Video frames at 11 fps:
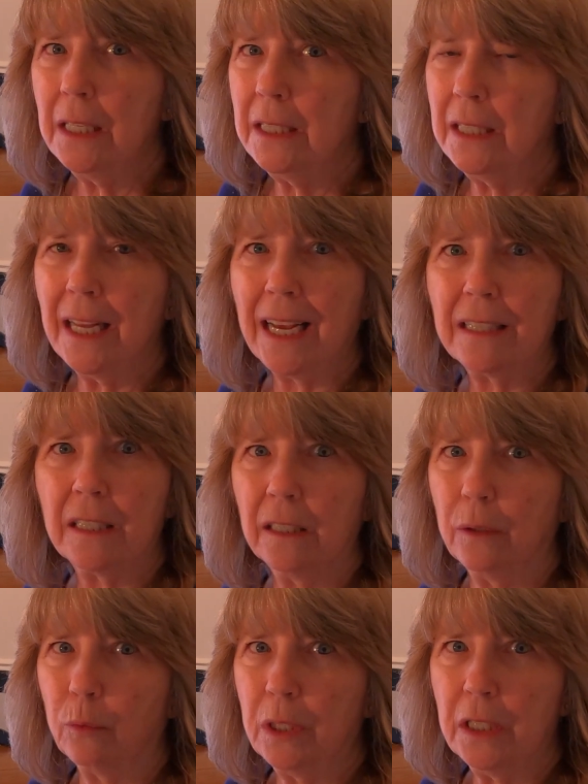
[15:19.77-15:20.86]
It's an
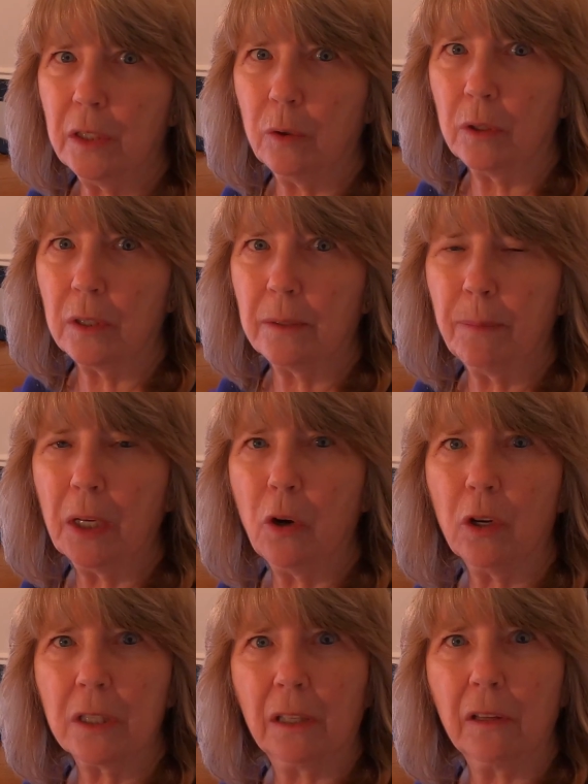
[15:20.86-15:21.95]
excellent resource
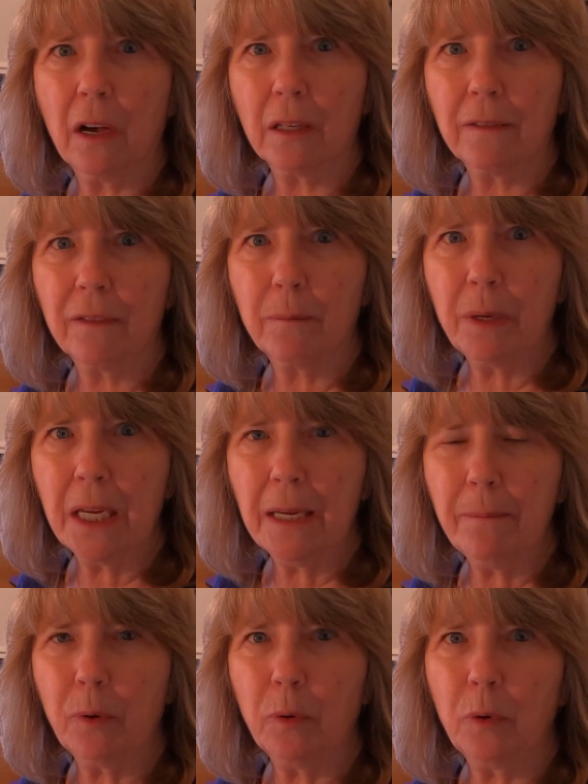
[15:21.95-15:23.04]
because a lot of the
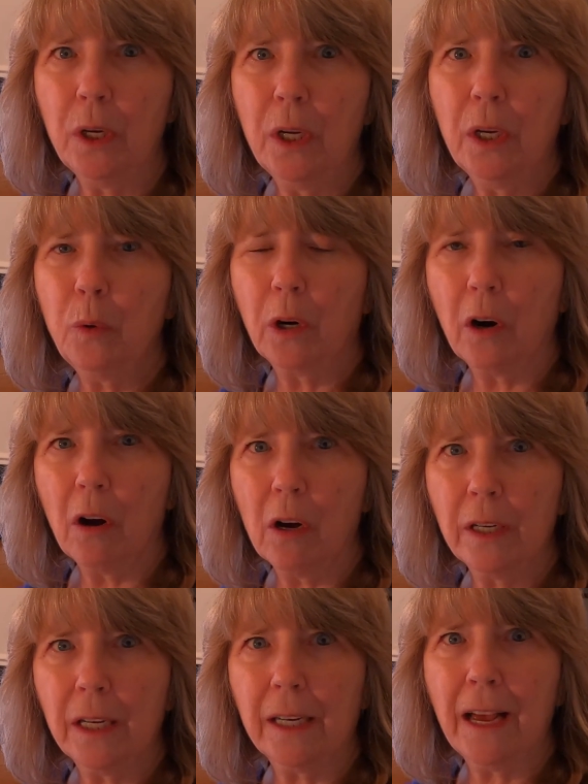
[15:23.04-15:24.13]
people who are
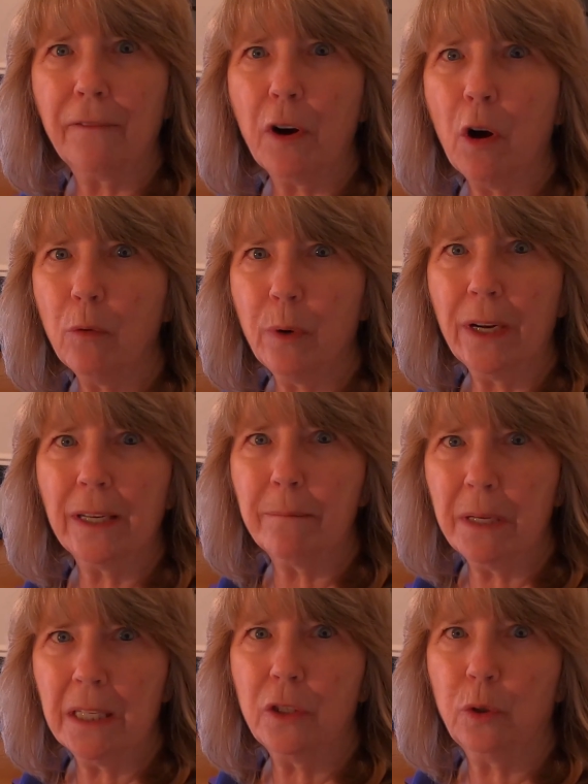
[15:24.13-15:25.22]
on it have already
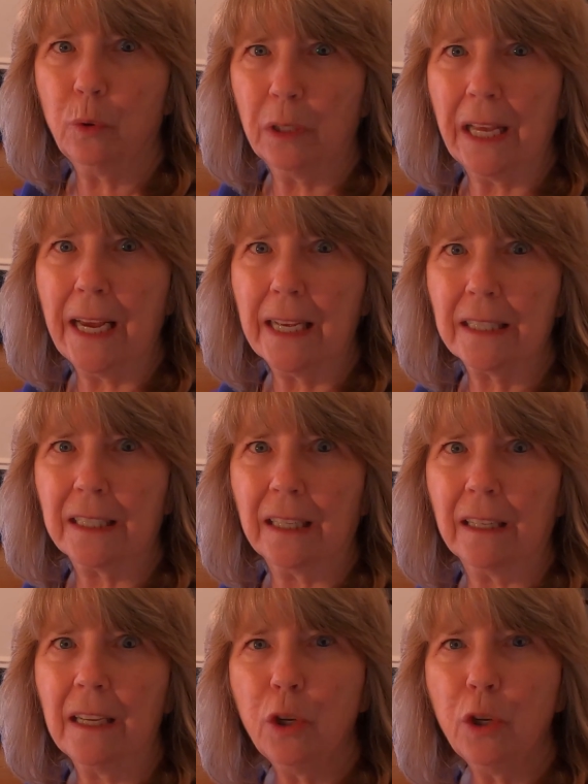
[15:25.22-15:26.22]
been to Alaska.